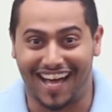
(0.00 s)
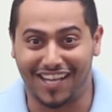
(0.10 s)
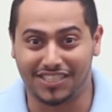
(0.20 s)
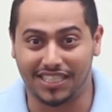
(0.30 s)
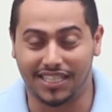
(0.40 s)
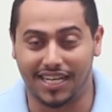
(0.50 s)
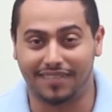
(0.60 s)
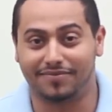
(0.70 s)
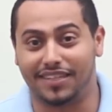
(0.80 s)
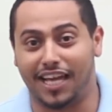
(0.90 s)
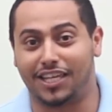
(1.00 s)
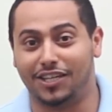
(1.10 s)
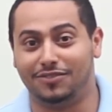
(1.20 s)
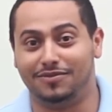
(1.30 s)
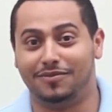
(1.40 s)
I'll see you there. Thank
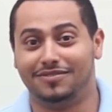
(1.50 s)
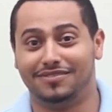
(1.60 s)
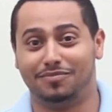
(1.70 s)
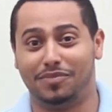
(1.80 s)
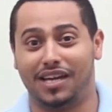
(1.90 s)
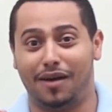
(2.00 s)
you. Pick